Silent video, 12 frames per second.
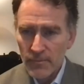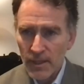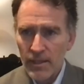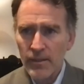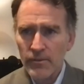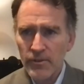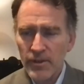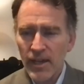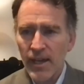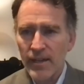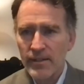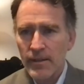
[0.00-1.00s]
is
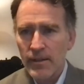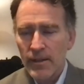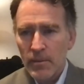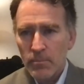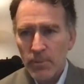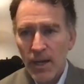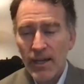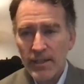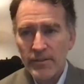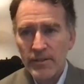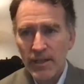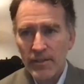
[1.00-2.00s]
that
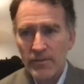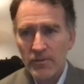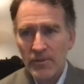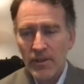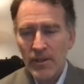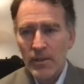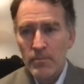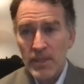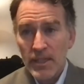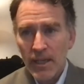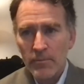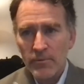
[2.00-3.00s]
politics
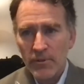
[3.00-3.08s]
becomes